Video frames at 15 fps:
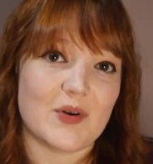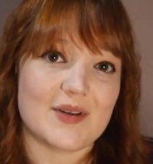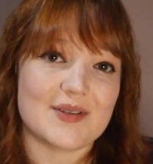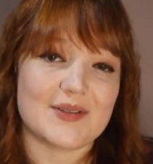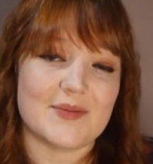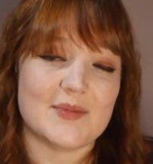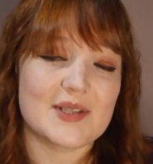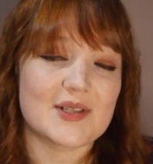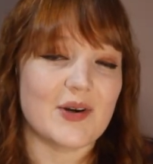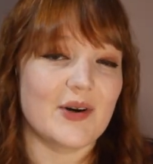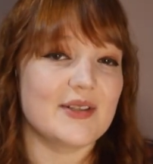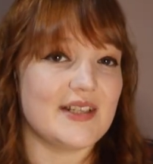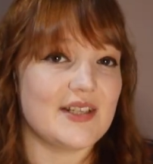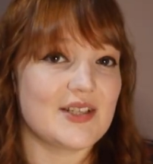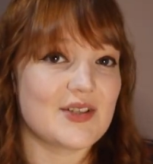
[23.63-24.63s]
some
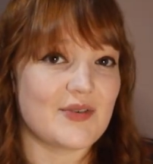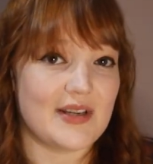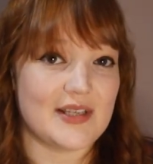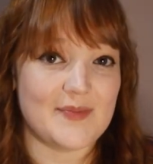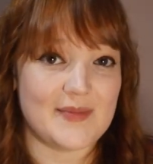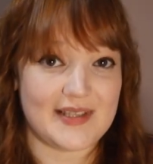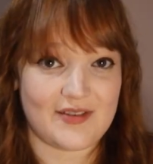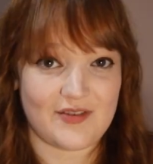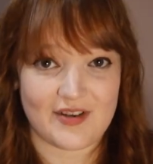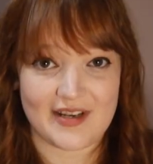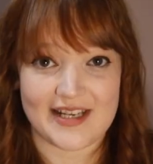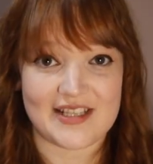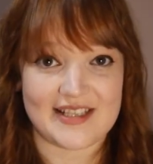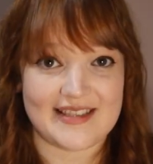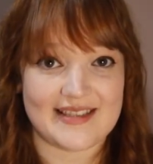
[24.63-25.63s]
Scottish Christmas
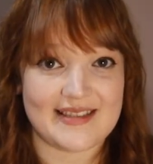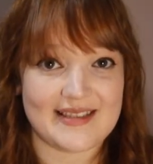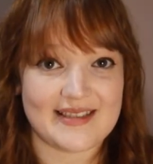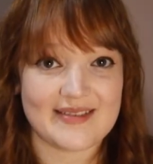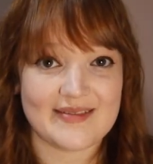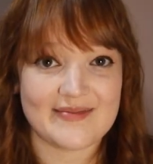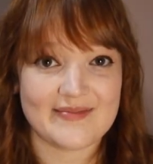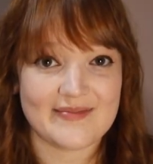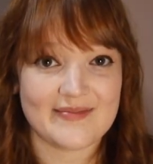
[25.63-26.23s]
traditions.